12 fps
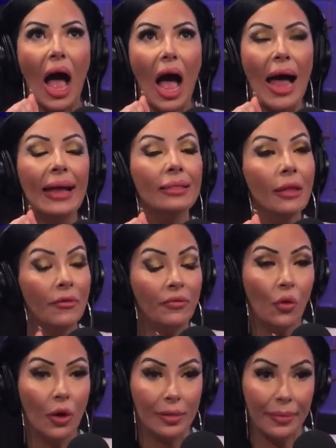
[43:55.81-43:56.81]
I love
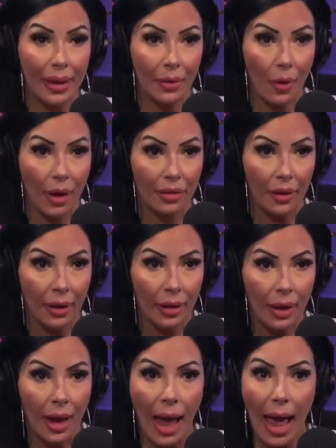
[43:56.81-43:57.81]
Floyd Mayweather.
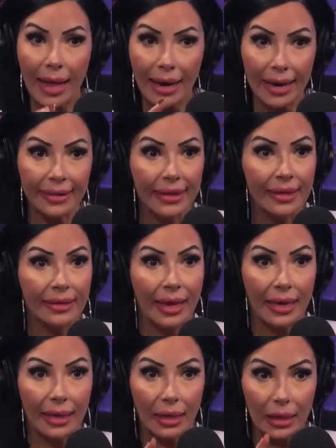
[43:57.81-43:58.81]
And I think that